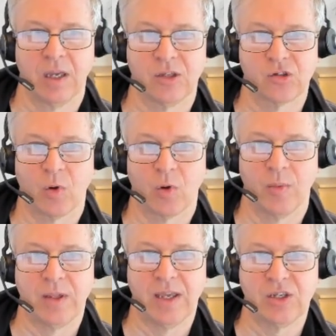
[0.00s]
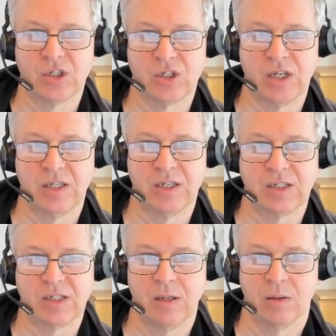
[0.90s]
In some combinations, it is
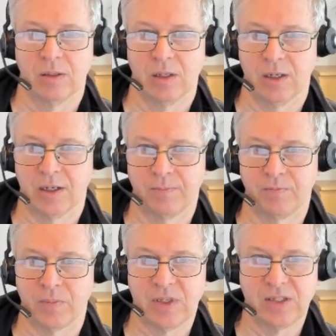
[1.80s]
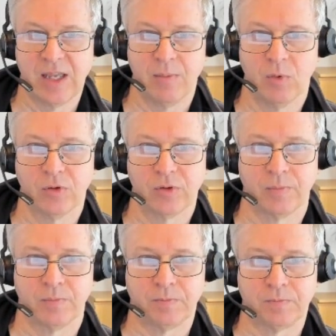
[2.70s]
still disabled,
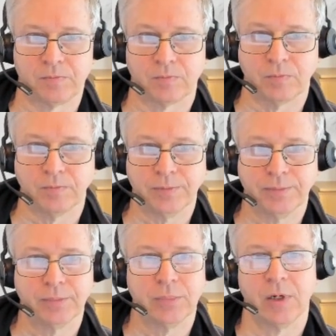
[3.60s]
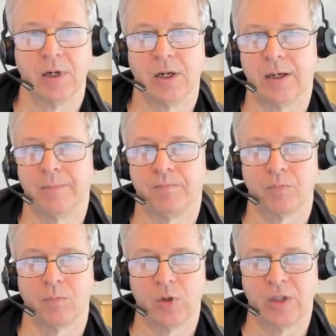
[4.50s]

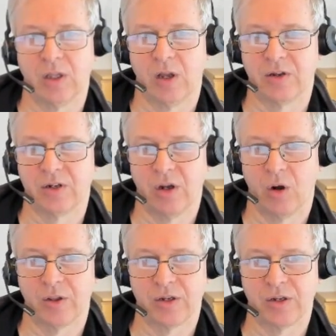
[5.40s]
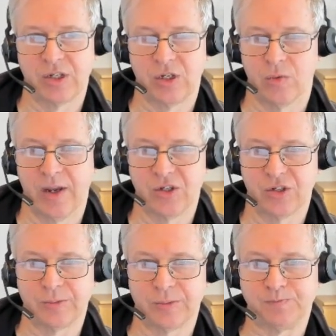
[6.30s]
but in other
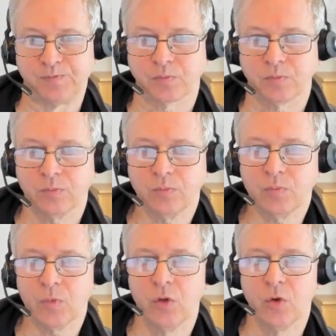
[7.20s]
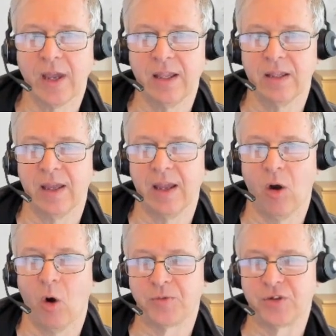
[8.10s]
situations, you can
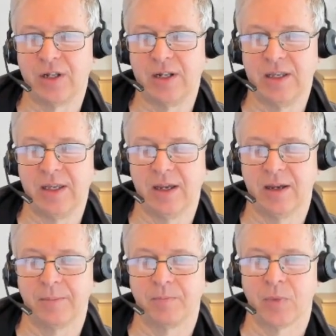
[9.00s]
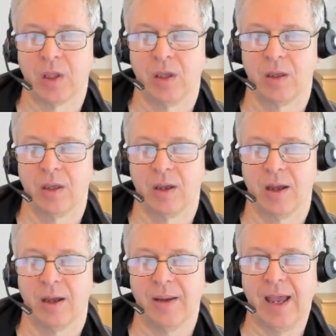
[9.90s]
optionally
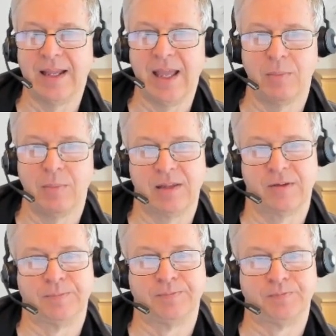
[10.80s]
enable it.